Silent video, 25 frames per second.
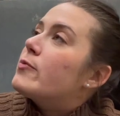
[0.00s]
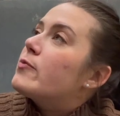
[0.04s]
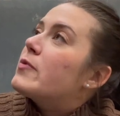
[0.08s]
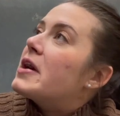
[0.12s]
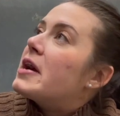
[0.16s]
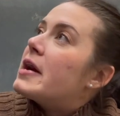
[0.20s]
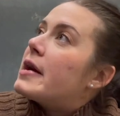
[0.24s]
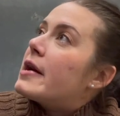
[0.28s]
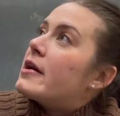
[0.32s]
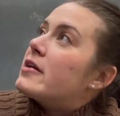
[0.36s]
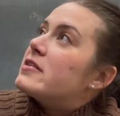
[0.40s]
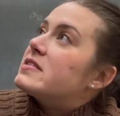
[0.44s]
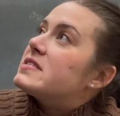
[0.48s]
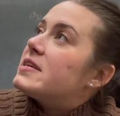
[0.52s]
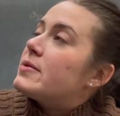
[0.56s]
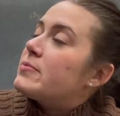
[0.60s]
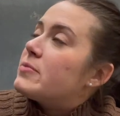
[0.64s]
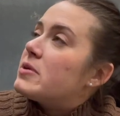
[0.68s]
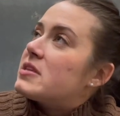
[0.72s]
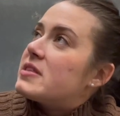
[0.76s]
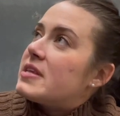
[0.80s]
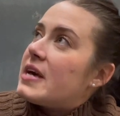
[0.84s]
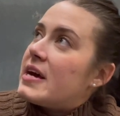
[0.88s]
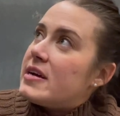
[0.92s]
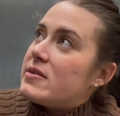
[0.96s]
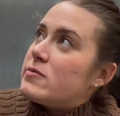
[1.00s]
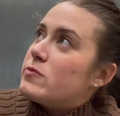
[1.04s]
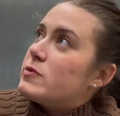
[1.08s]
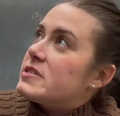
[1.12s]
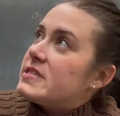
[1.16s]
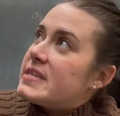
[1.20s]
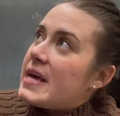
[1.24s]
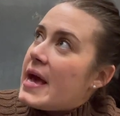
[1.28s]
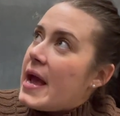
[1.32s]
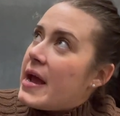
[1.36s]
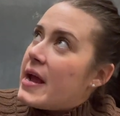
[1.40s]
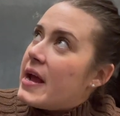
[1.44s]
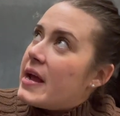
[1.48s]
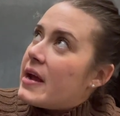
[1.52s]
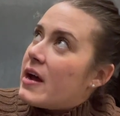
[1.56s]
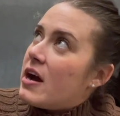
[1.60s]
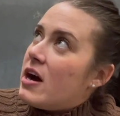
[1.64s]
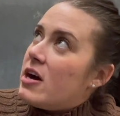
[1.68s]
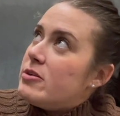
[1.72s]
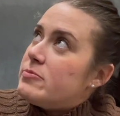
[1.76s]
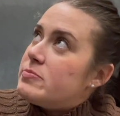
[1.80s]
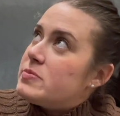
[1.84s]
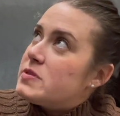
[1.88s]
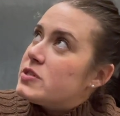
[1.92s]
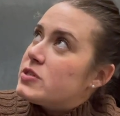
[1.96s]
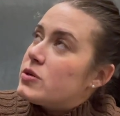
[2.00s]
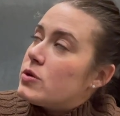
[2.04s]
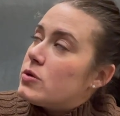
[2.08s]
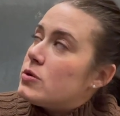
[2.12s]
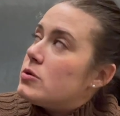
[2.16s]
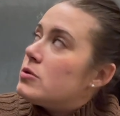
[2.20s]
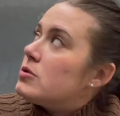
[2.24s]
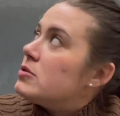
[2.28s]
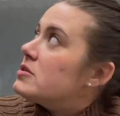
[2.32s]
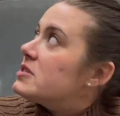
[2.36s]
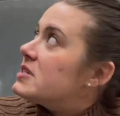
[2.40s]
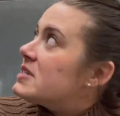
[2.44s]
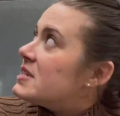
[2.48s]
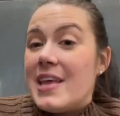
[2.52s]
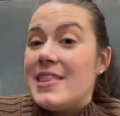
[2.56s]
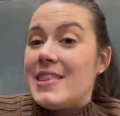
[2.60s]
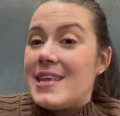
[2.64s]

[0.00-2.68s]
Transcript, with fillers: where something that was hanging up sold